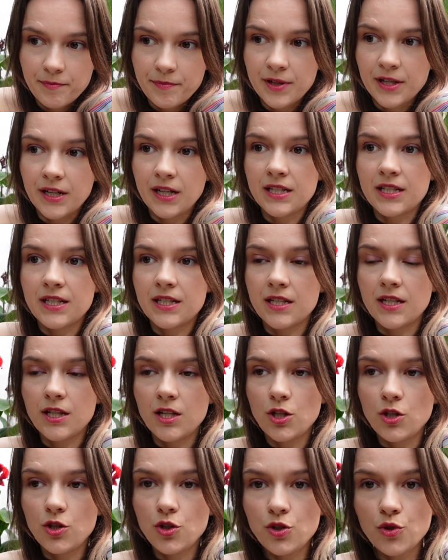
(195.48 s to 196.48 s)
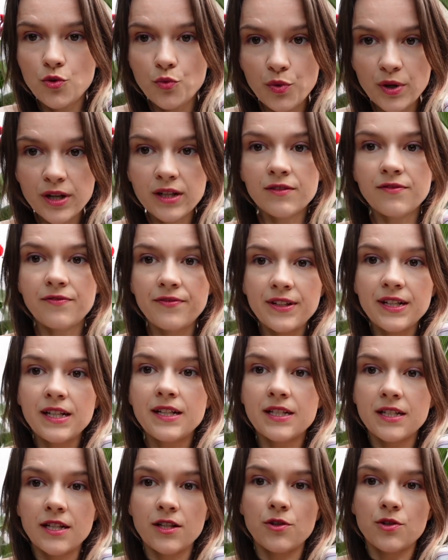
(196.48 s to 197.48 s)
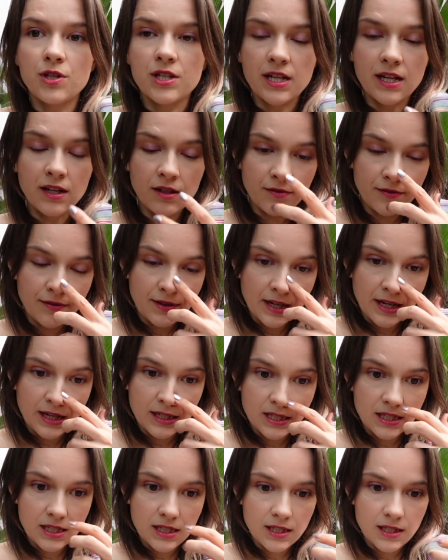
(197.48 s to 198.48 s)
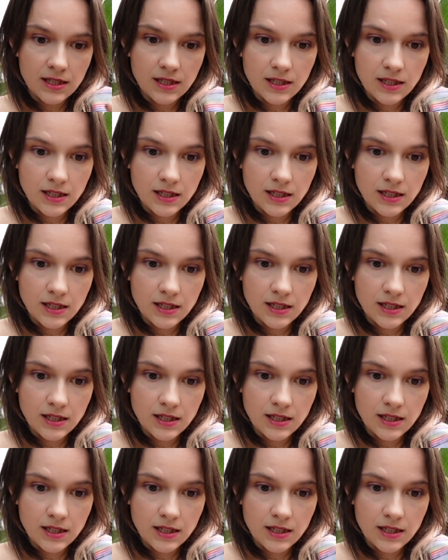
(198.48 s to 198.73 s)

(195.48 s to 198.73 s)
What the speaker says: but you will feel it in yourself that,